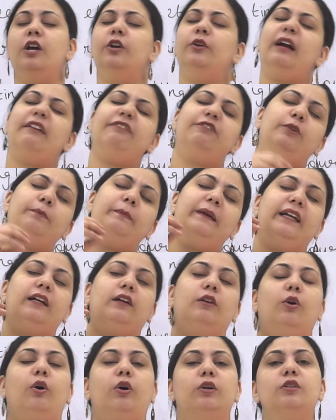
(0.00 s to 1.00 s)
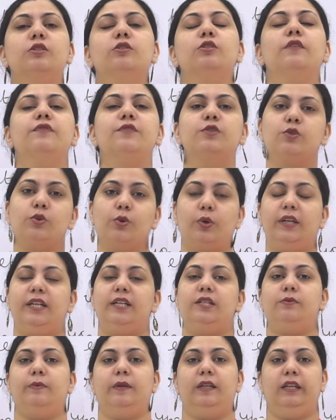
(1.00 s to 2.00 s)
You have to make lots of
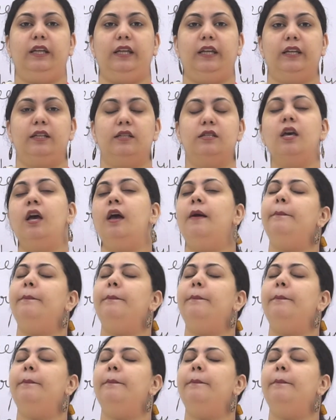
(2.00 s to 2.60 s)
stories with the kids.